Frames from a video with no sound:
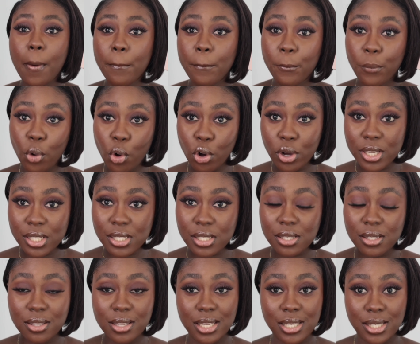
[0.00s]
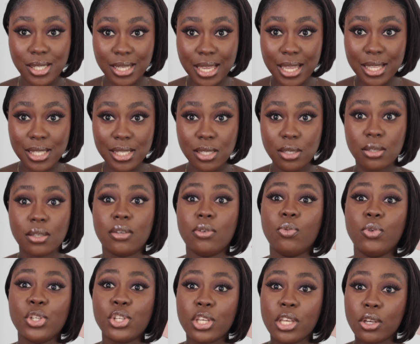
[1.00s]
box, the set,
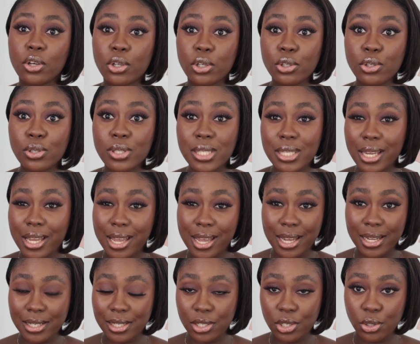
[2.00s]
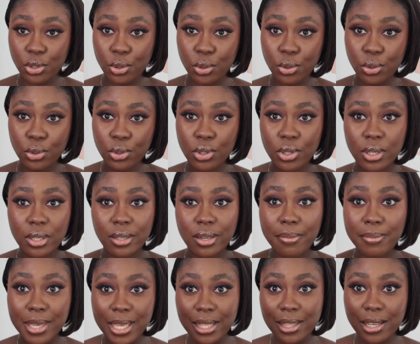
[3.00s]
which includes the candle. Let
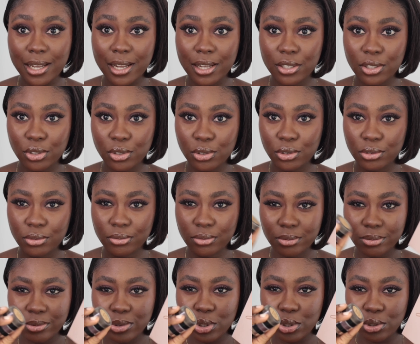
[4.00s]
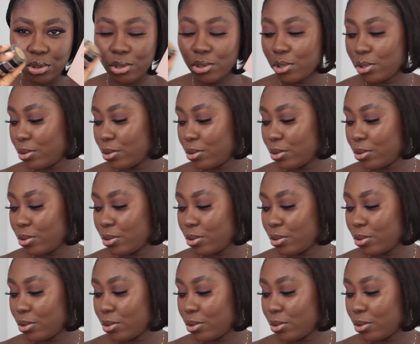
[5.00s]
me get the candle to show you.